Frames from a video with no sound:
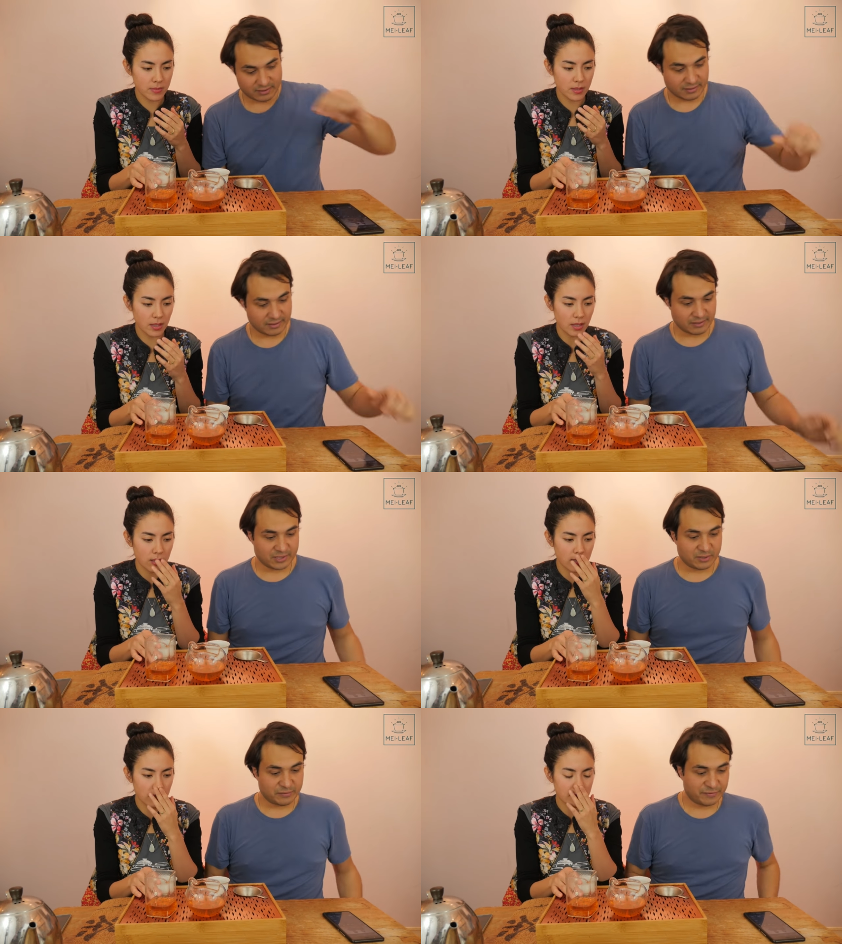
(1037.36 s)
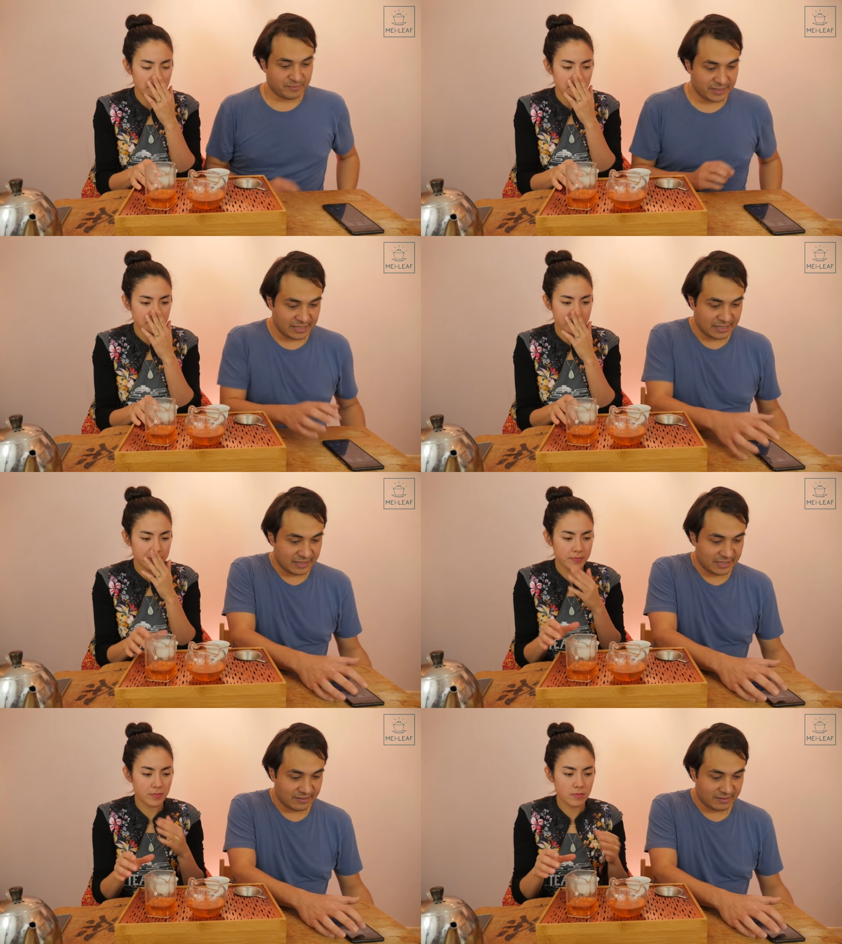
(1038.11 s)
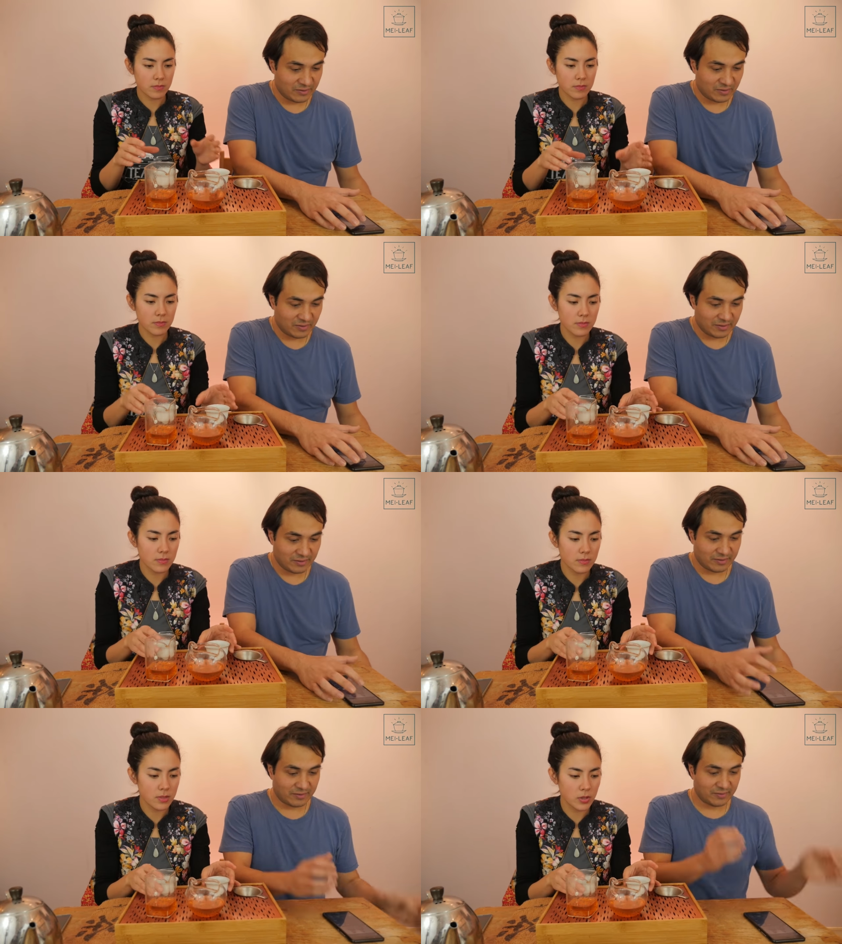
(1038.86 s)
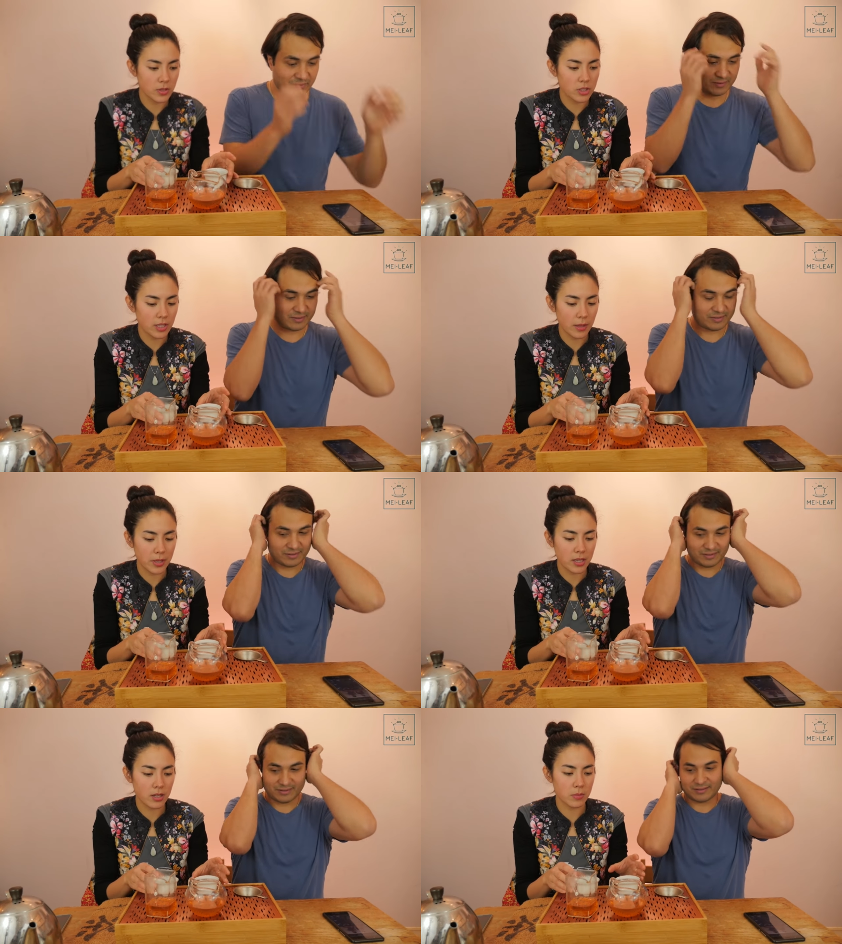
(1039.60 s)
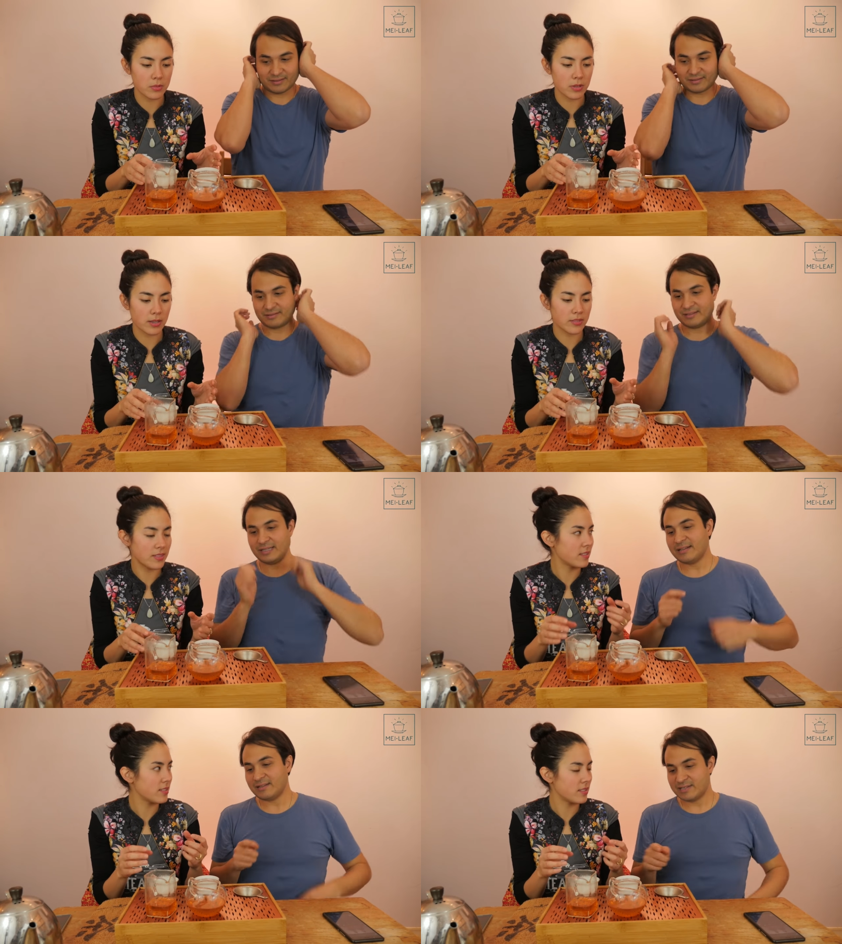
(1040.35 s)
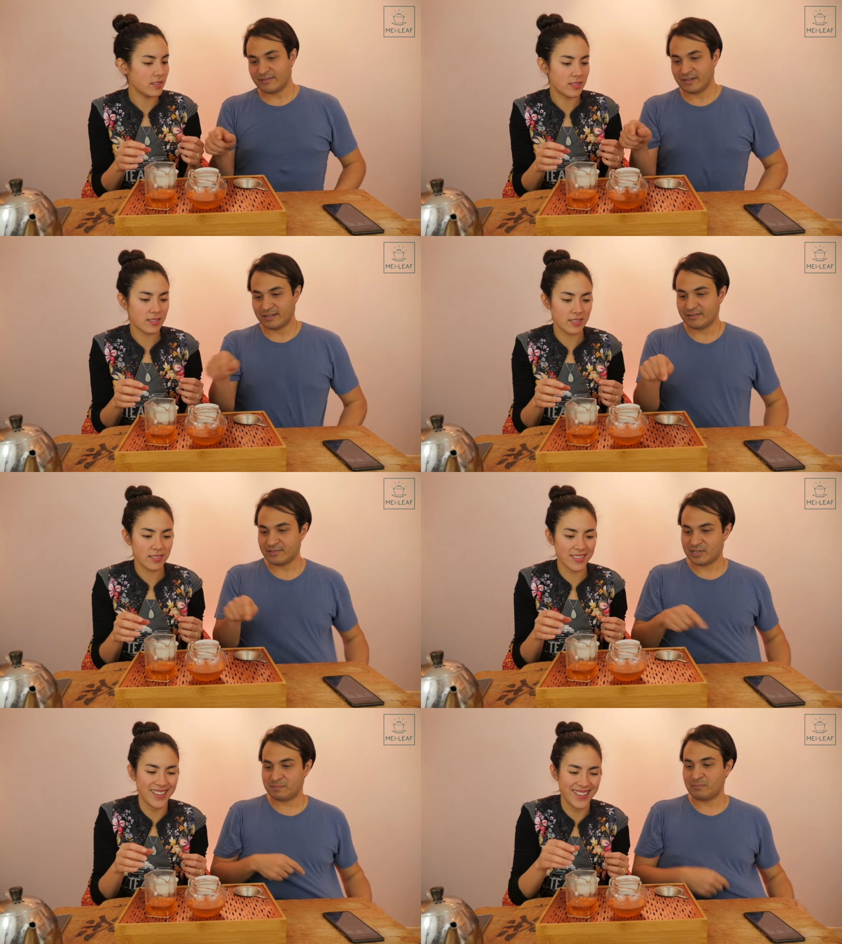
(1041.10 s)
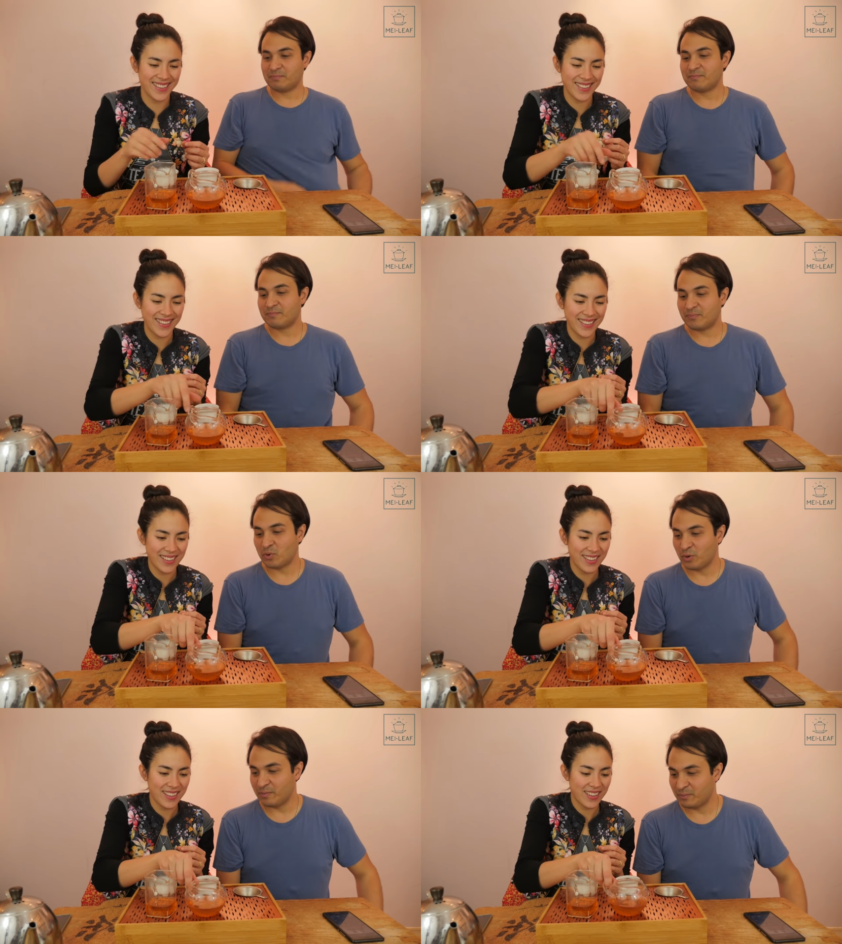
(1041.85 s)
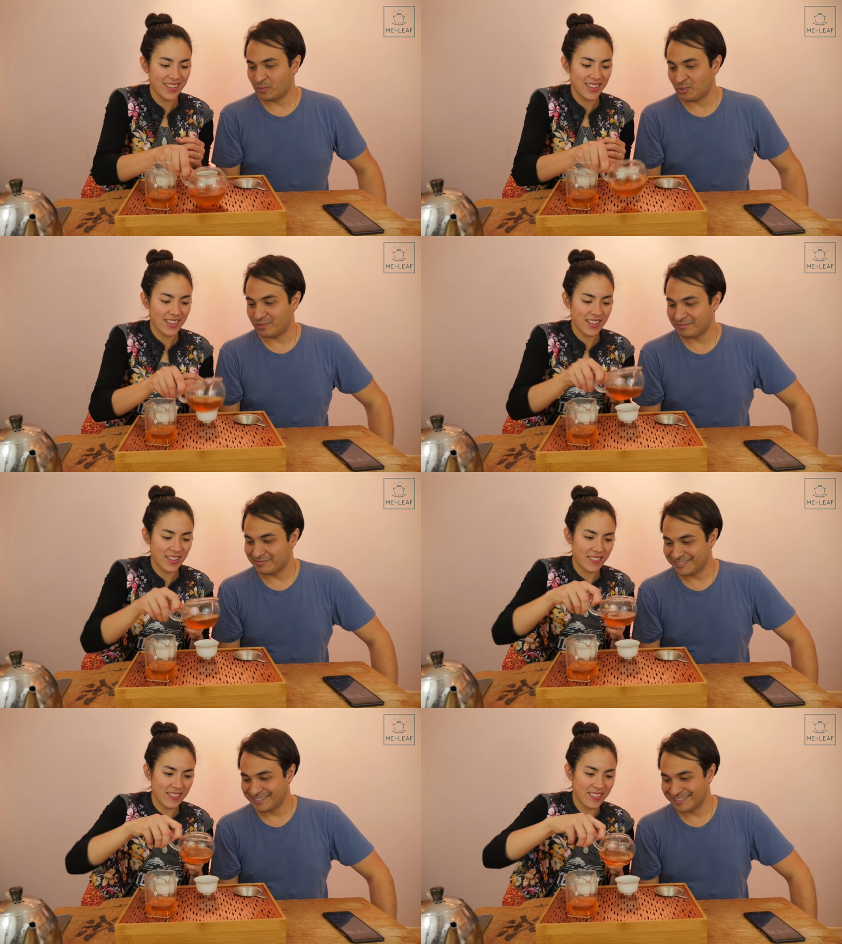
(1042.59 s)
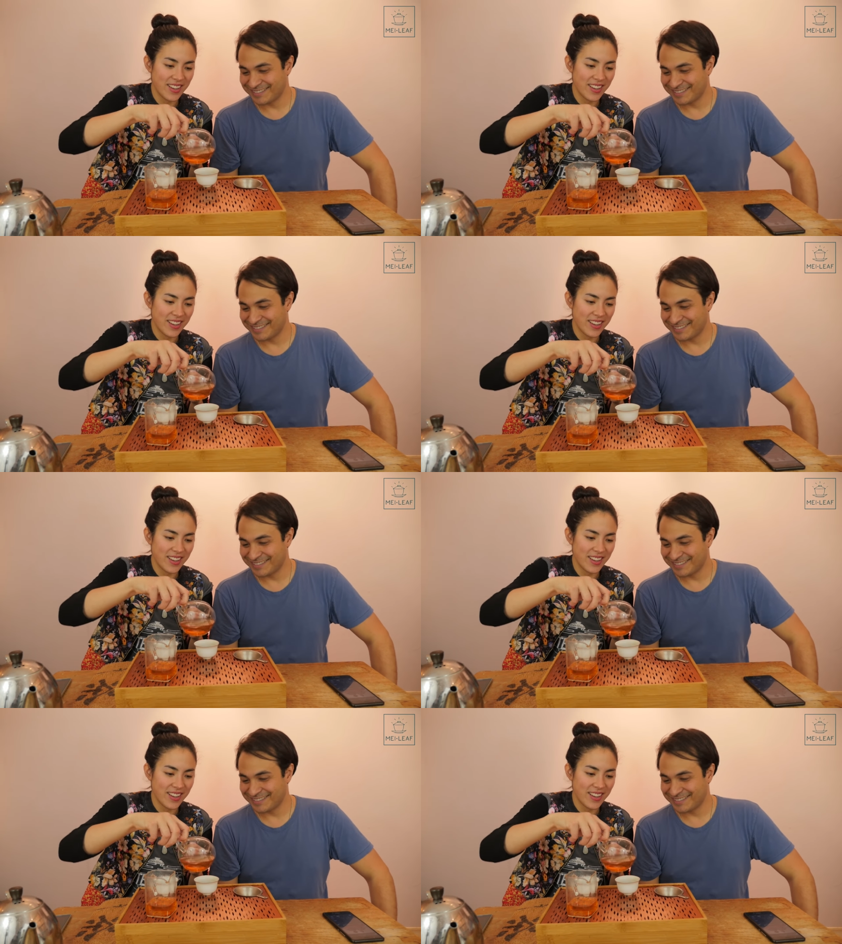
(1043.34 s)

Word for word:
Speaker 1: Yeah.
Speaker 2: Do it for me and then... Do
Speaker 1: you want to share my cup?
Speaker 2: Yeah, no, it's fine. Just... Pour a bit more.
Speaker 1: Oh.